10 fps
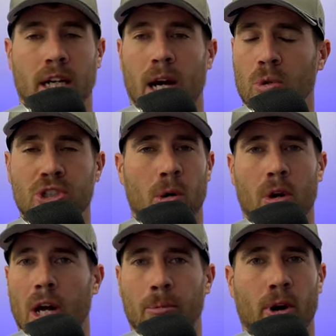I wish I would
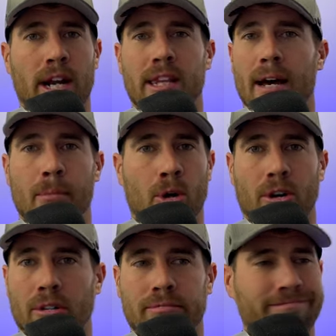have upgraded that
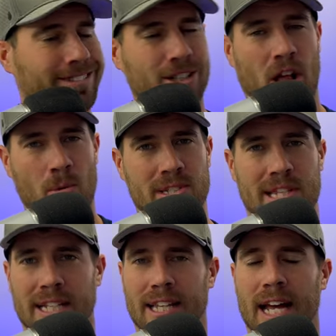motor. You'll always
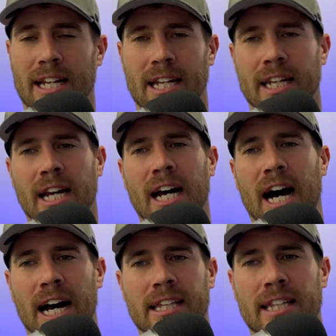think that. And
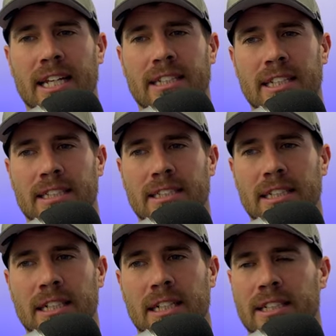I think that
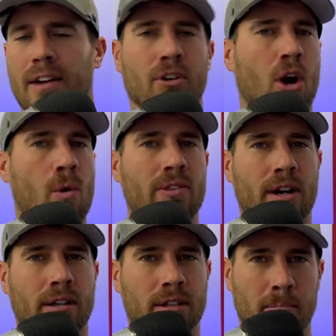uh, never go in
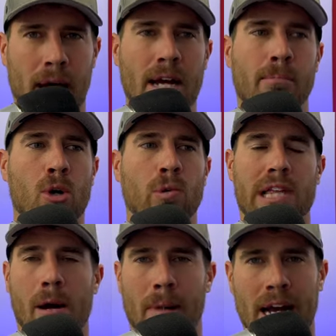there and buy a boat
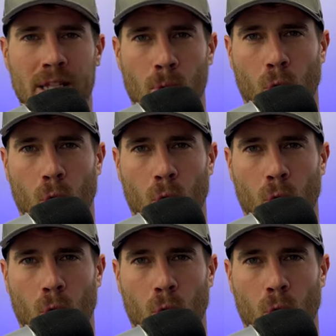without buying the more